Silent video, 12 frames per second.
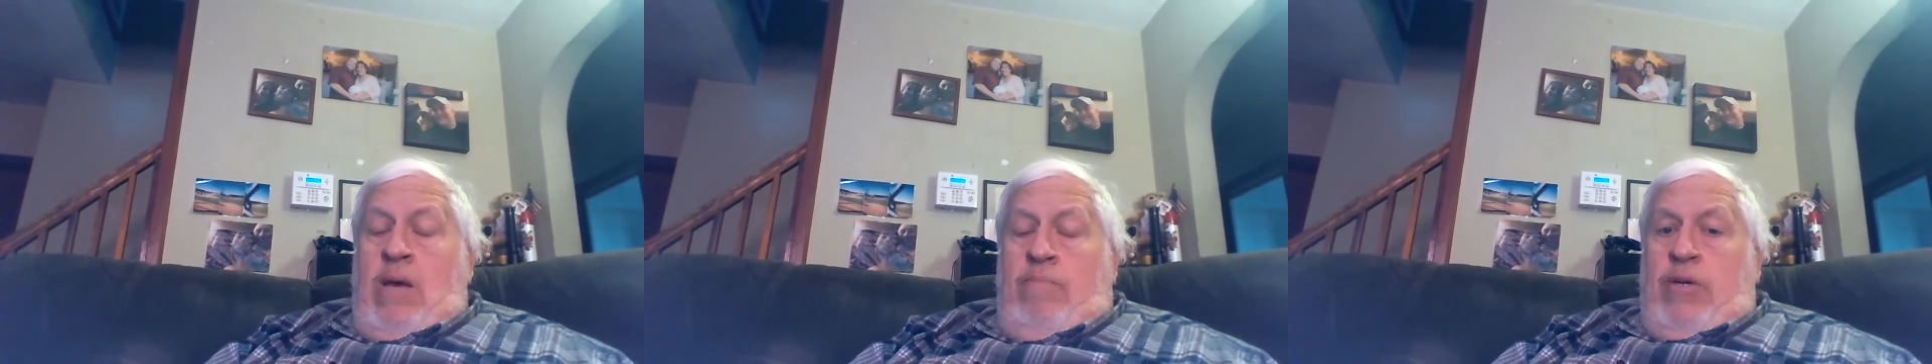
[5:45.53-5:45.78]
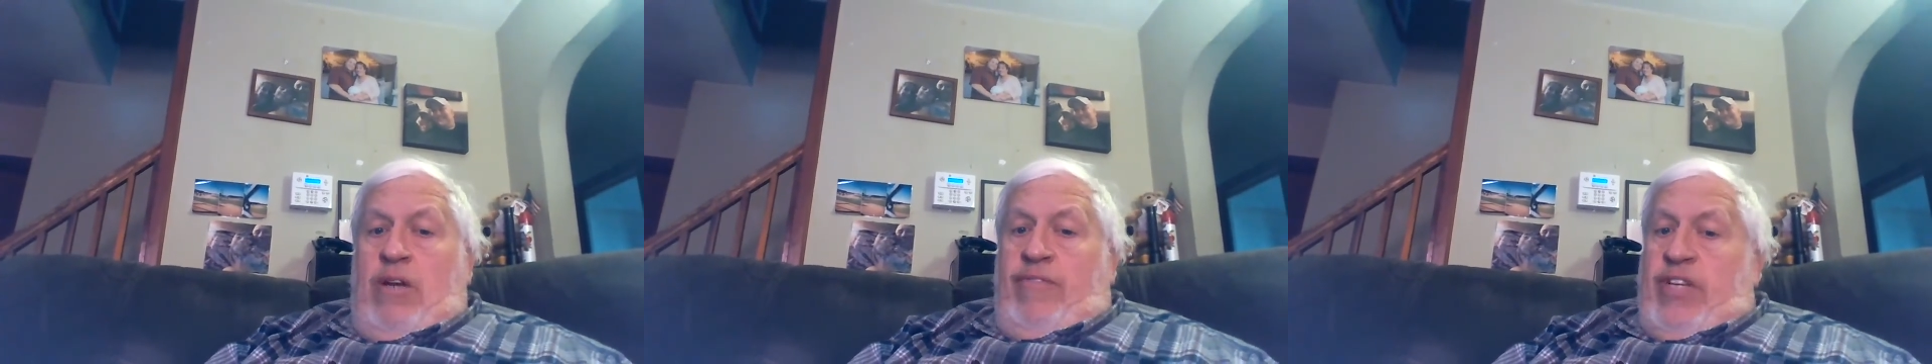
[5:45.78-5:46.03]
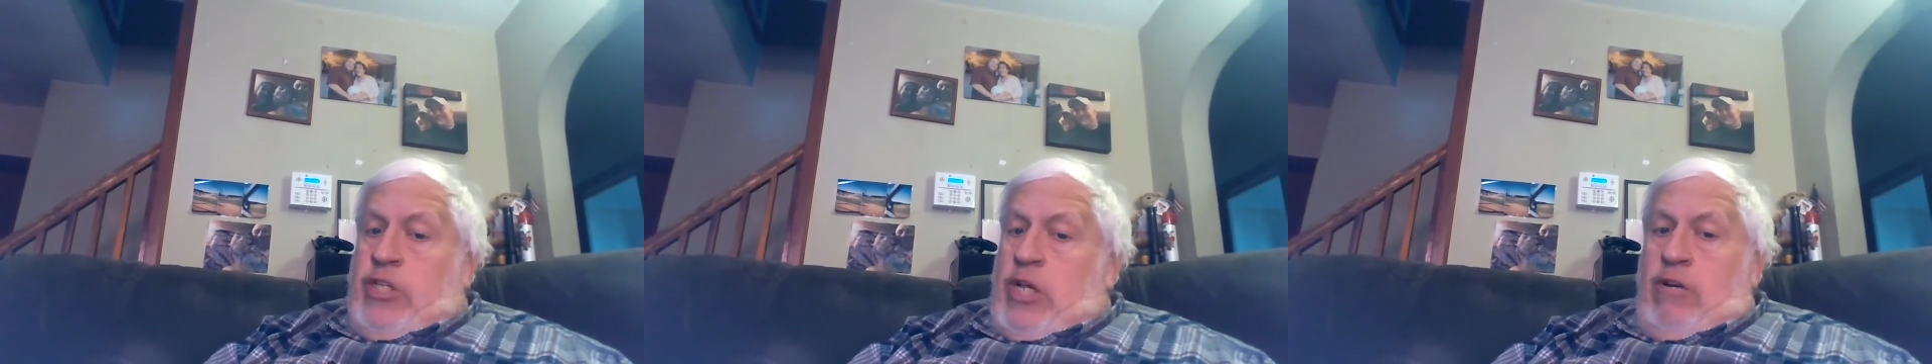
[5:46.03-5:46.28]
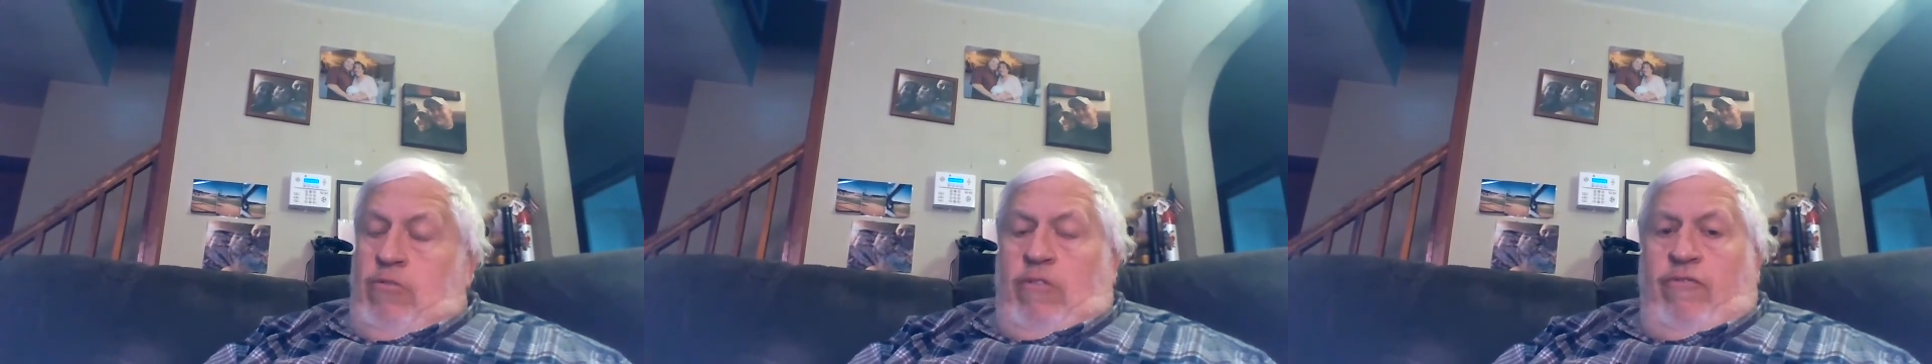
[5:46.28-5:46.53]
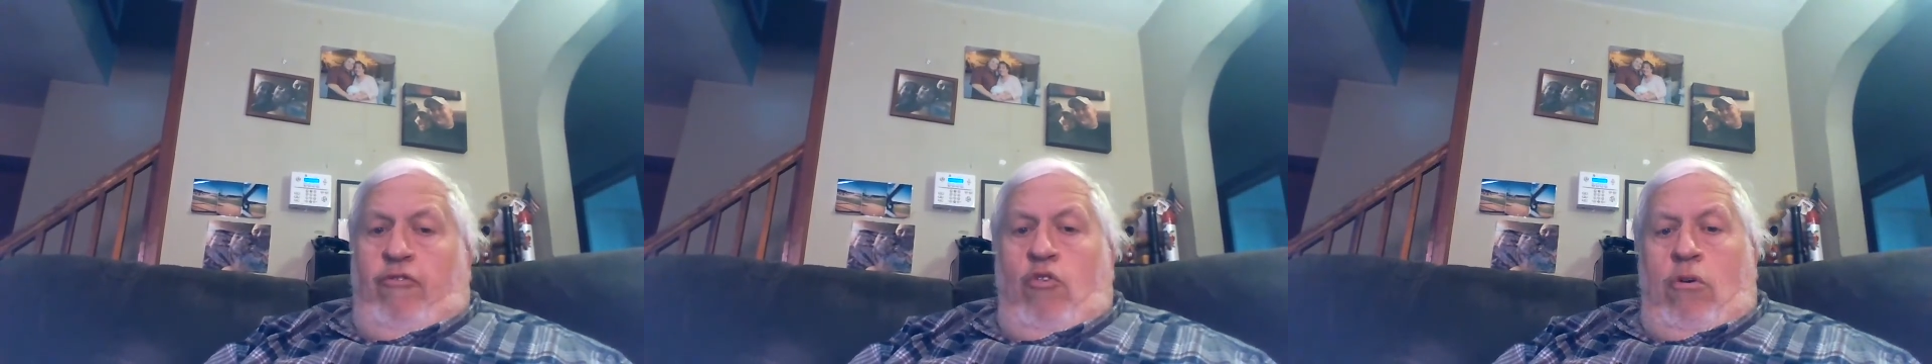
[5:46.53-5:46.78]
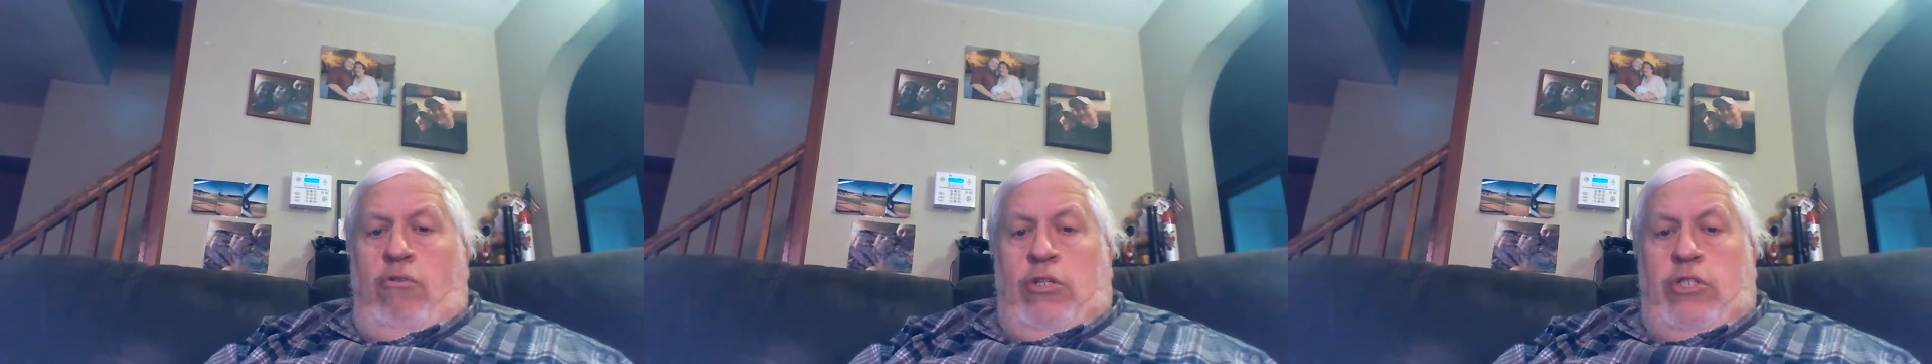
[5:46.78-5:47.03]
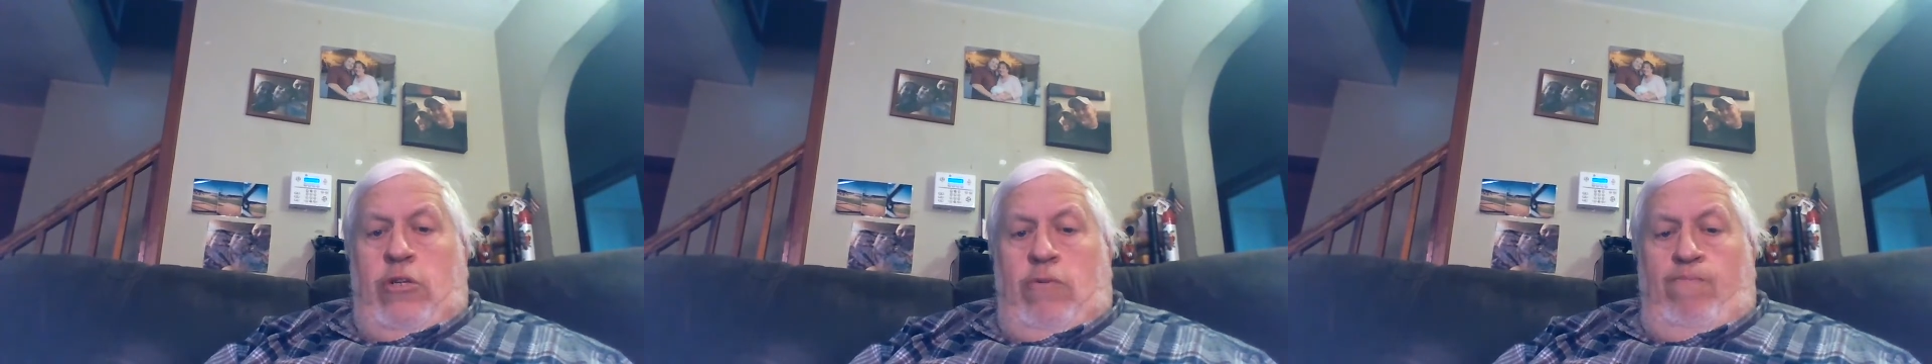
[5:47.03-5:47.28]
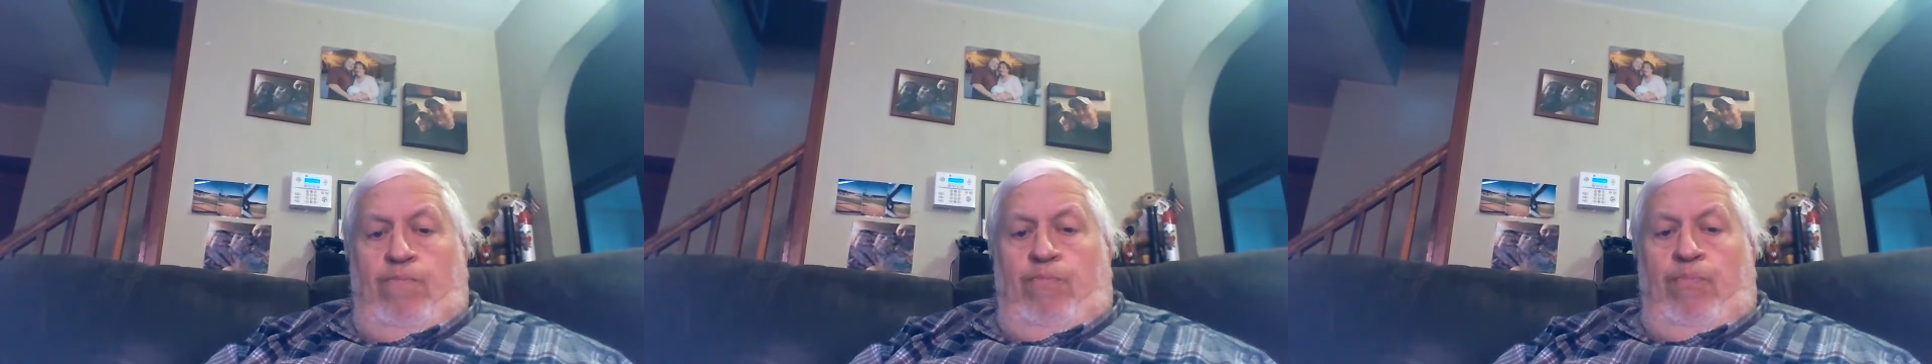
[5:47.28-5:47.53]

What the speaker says: but it'll get something to look forward to.